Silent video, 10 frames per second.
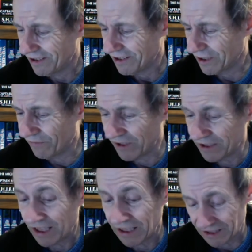The, and
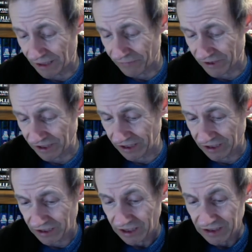I love the,
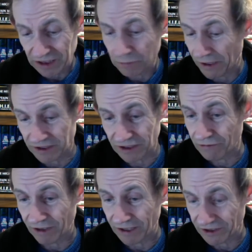this one's a
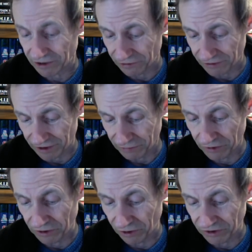great story where you
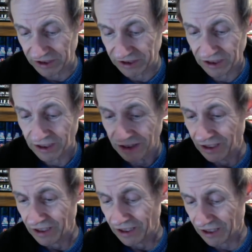got this uh,
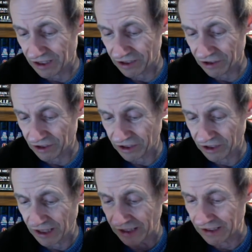uh,
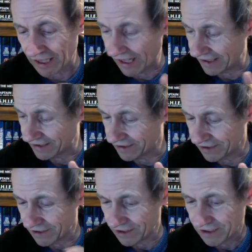young lad
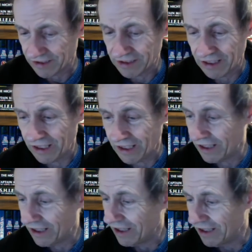as the, uh,
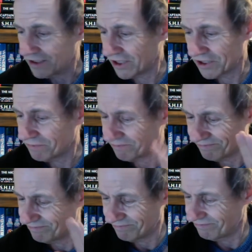just
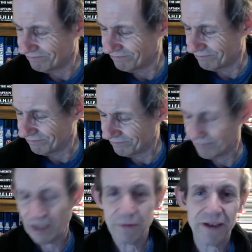
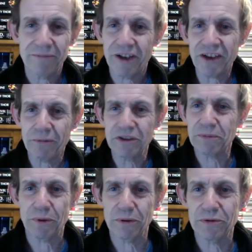Anyway, I don't want to
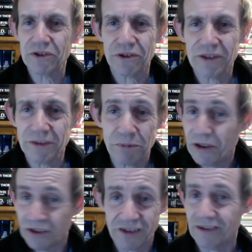spoil the stories
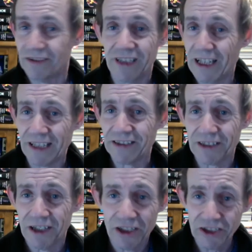because that's,
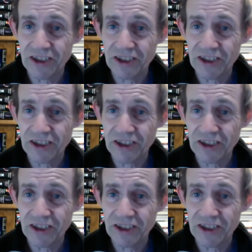this